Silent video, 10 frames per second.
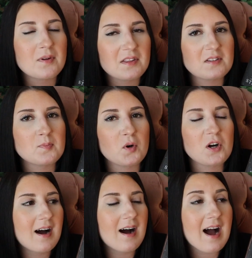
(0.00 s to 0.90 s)
with this
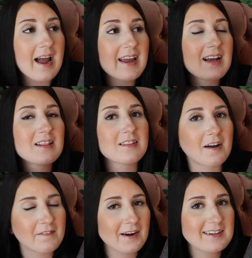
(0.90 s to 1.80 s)
book. I
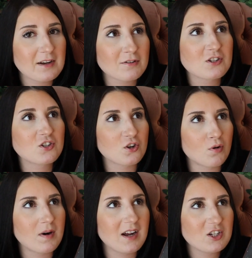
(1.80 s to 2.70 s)
love fairy tales so
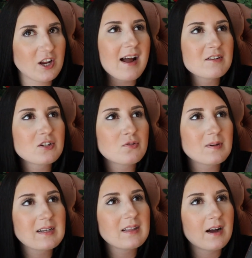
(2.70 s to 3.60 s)
much. I also
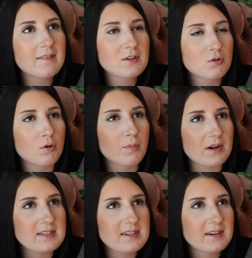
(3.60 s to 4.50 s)
really love the Cruel
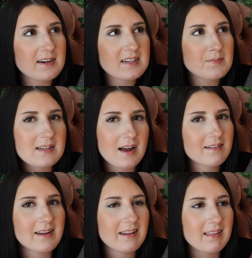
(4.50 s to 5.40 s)
Prince series. It's
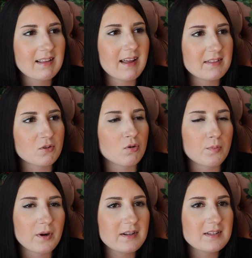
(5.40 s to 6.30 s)
not anything like the Cruel
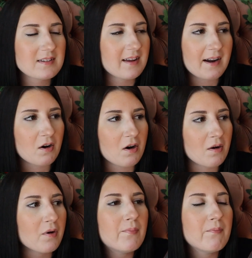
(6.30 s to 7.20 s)
Prince at
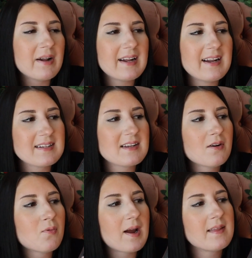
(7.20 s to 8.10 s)
all, but it is in
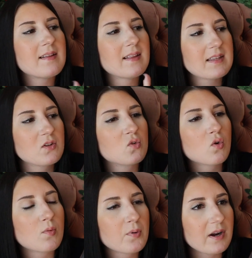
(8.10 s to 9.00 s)
a way that like the
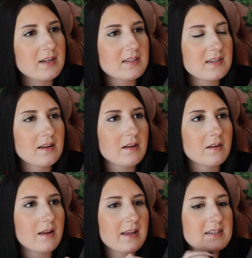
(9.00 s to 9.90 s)
Cruel Prince
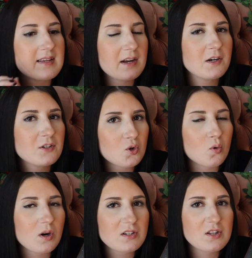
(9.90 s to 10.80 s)
is geared
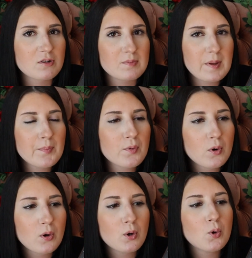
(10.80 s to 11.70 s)
towards those
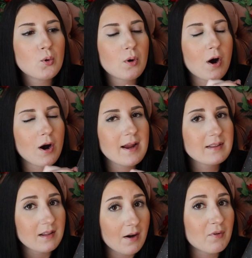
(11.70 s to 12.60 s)
people who are
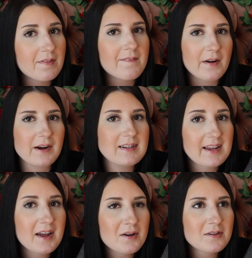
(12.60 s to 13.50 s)
in love with fairy
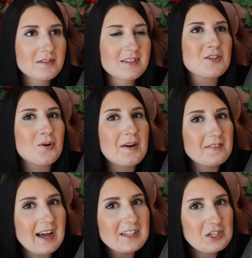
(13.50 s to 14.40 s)
tales. So if
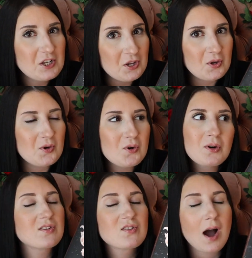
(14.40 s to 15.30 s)
that's you,
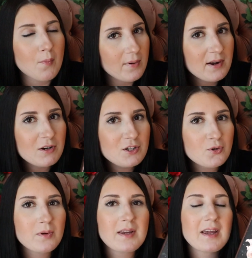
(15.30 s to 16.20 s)
stop what you're
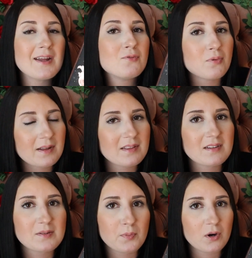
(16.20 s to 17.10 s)
doing and read
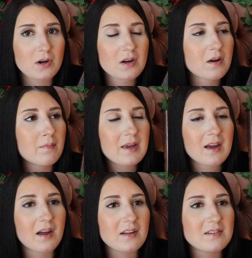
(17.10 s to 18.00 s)
this book
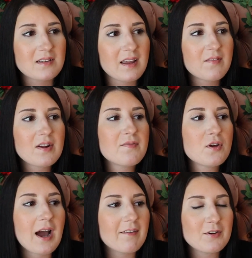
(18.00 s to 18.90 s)
because even if
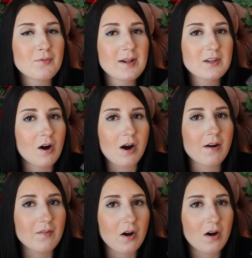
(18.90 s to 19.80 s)
you haven't read
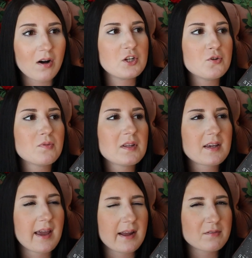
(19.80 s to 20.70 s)
Caraval, you really
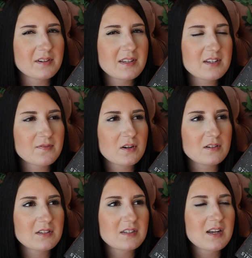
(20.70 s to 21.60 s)
can read this
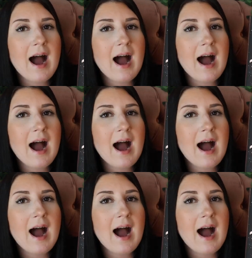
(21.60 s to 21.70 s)
first.